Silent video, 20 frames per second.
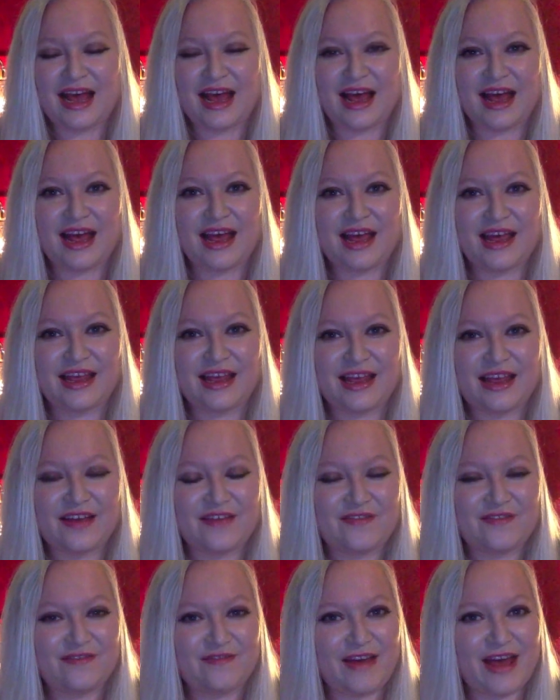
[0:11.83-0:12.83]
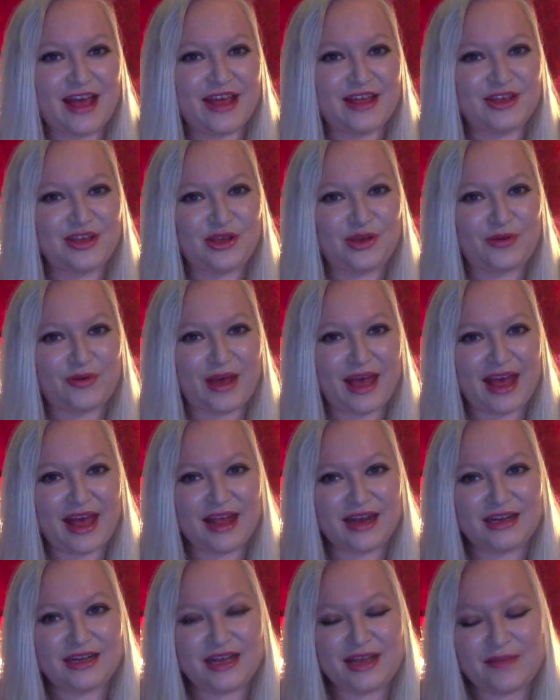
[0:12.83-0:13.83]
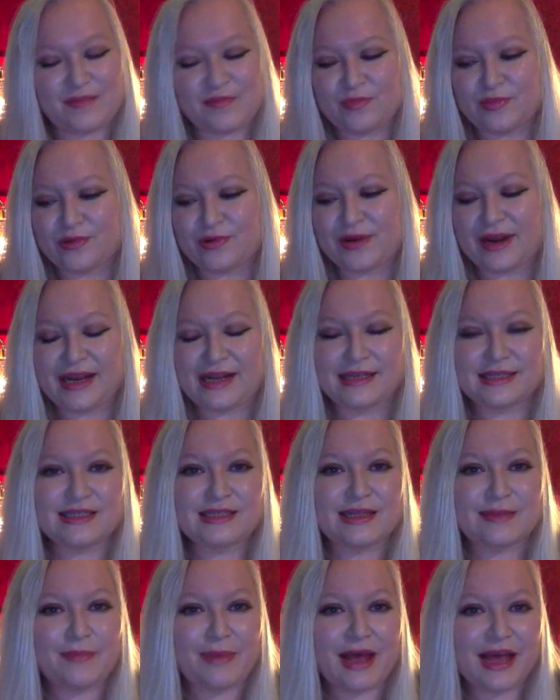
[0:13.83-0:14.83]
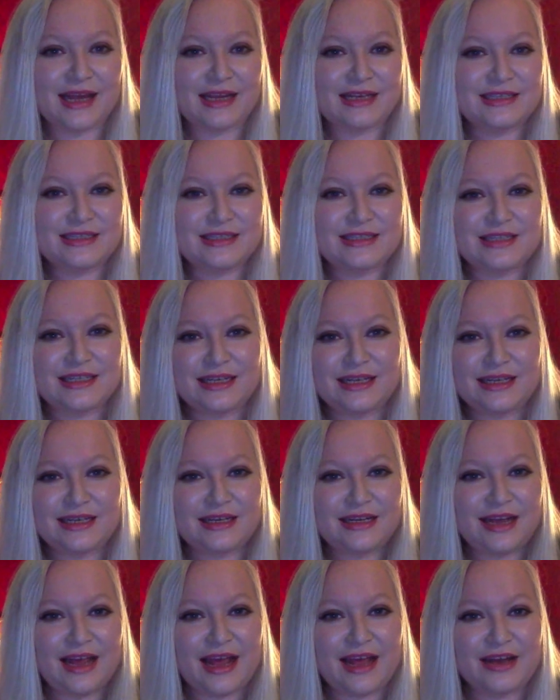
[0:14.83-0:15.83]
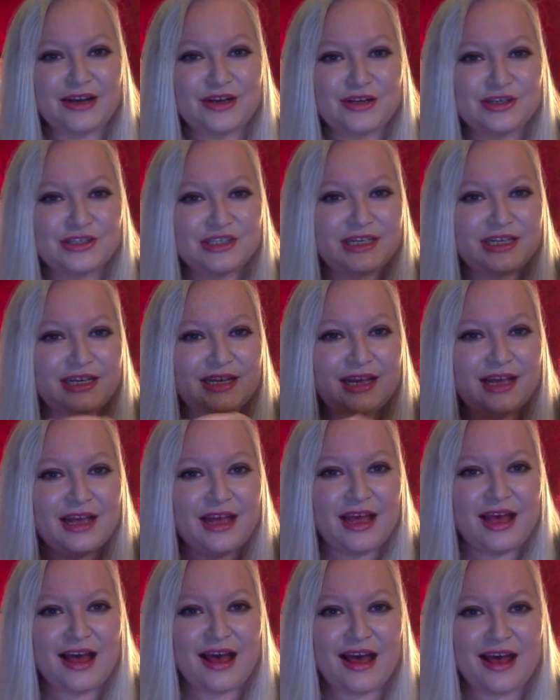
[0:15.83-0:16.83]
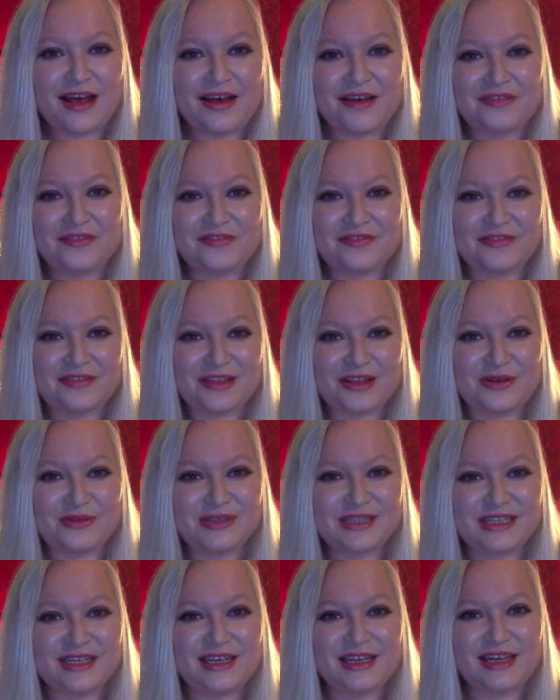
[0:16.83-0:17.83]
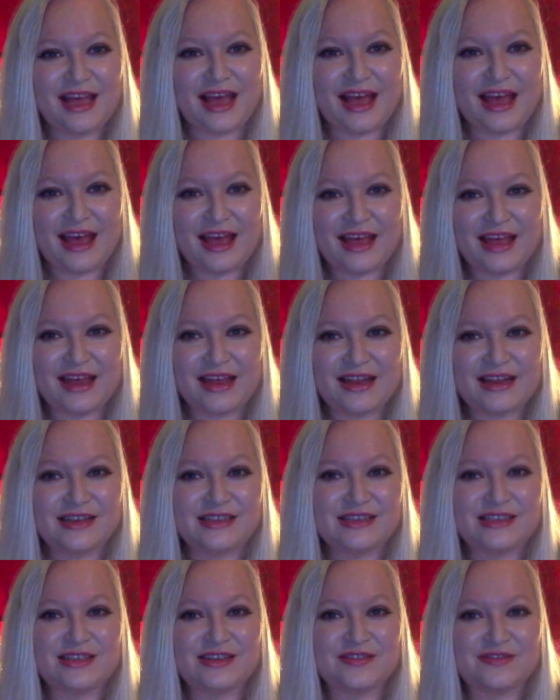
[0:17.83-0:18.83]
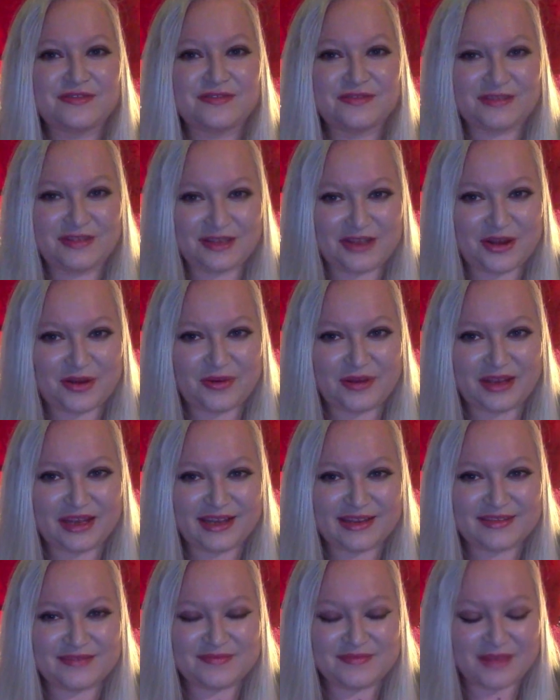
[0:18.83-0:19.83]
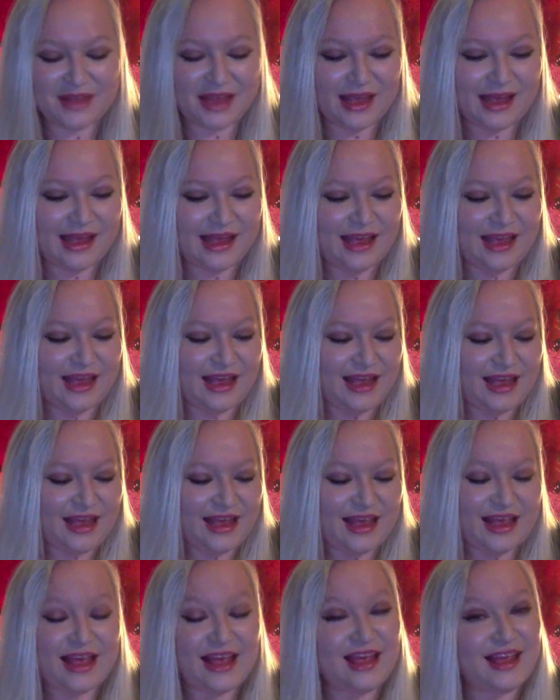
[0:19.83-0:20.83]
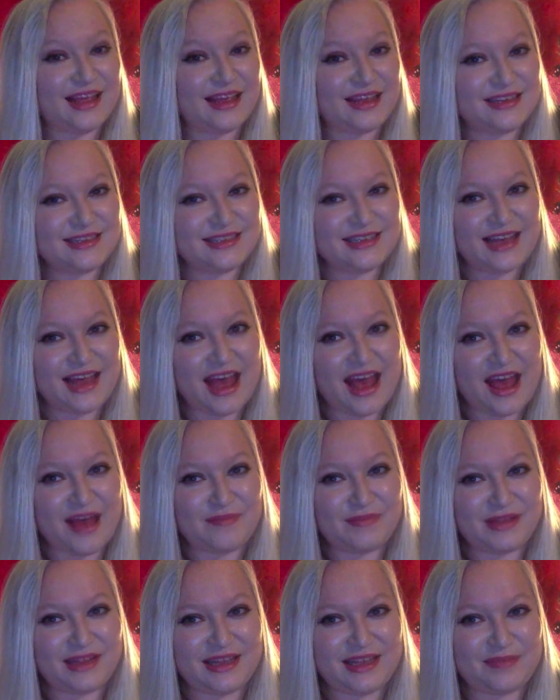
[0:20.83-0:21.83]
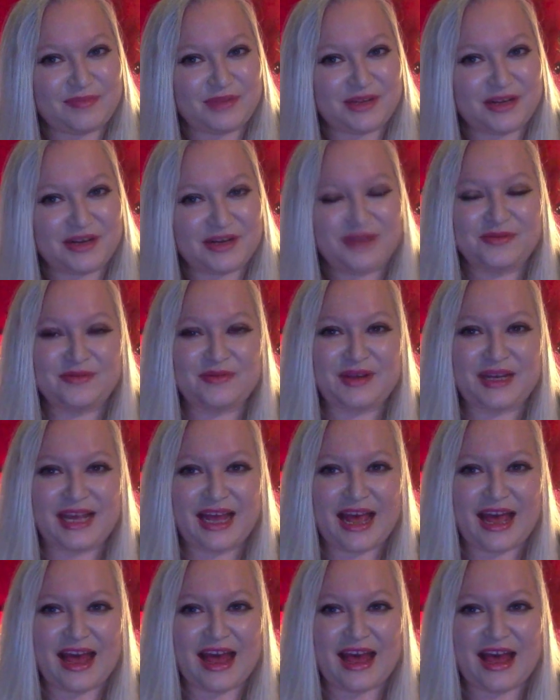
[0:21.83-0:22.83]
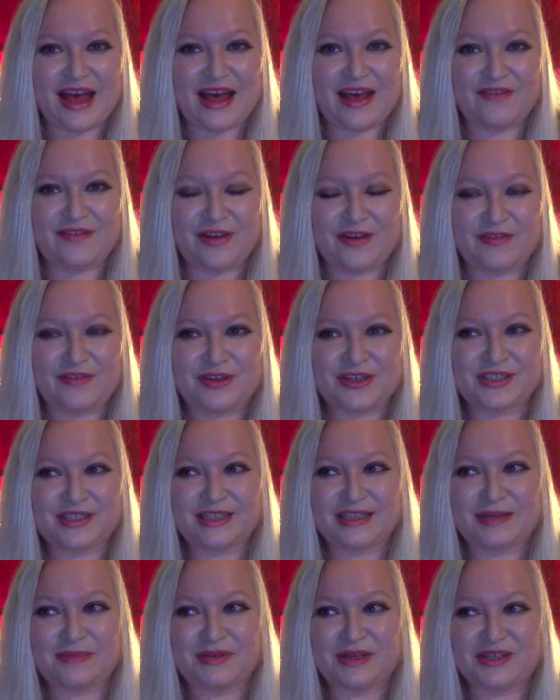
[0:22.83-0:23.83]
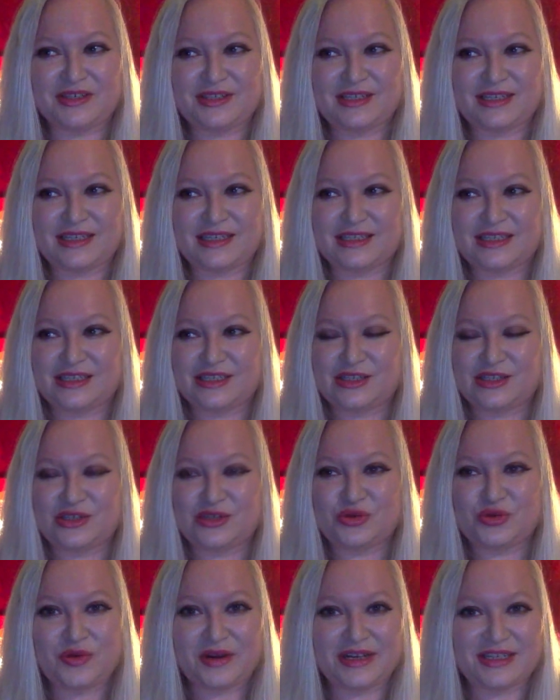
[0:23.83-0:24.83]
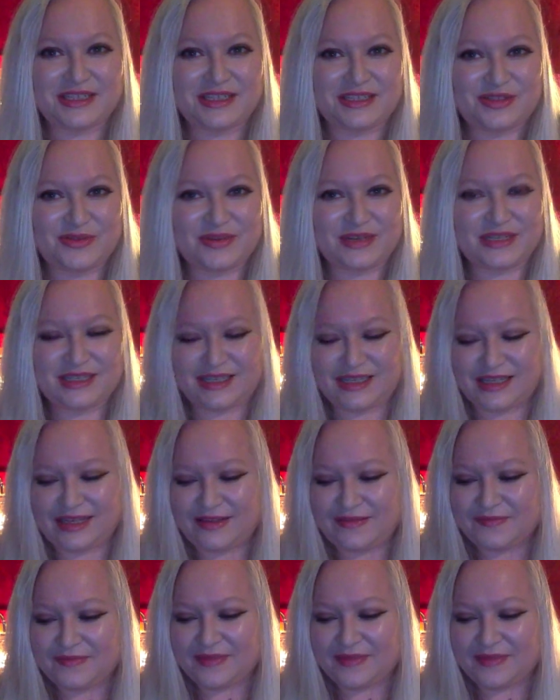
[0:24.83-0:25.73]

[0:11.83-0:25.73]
I value and embrace the Piscean energy of uh, floating and flowing. And happy leap year. We have our first leap year since 2020.